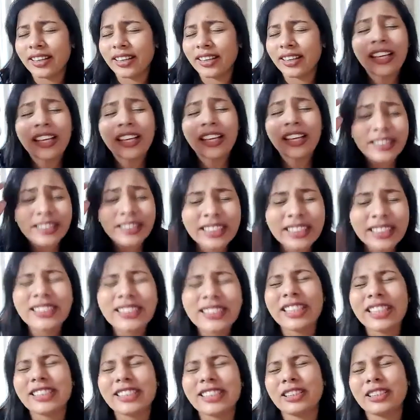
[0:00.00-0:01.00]
this
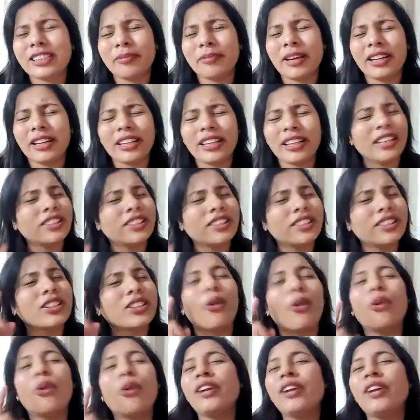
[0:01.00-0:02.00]
testimony is
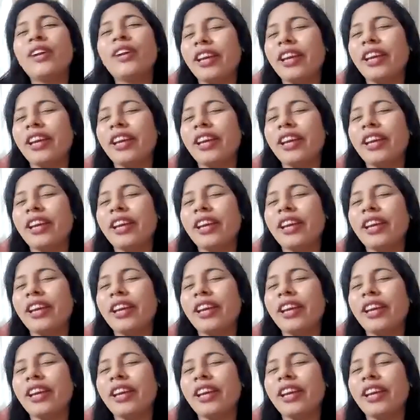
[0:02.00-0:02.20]
only,